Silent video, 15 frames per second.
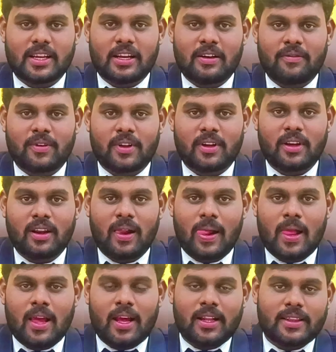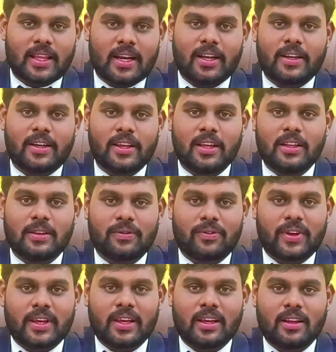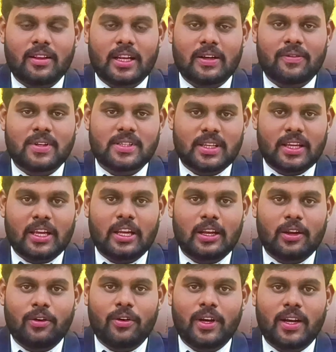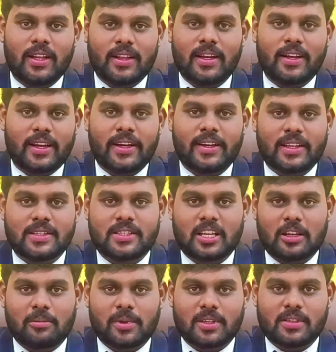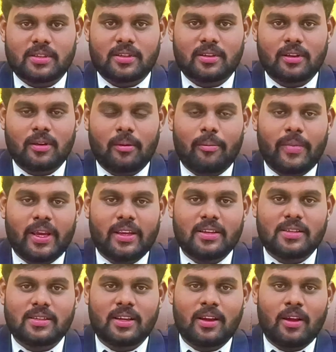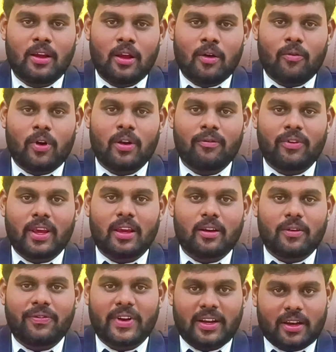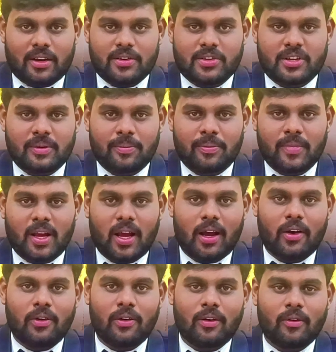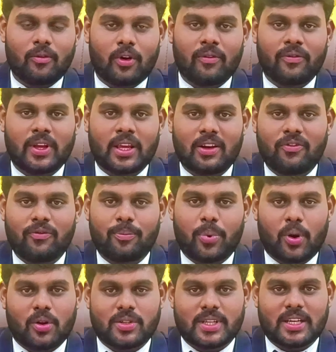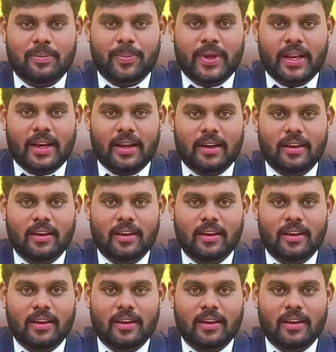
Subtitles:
second one 13th week that was included in the DT syllabus, means 1 week of internship or 1 week of project period.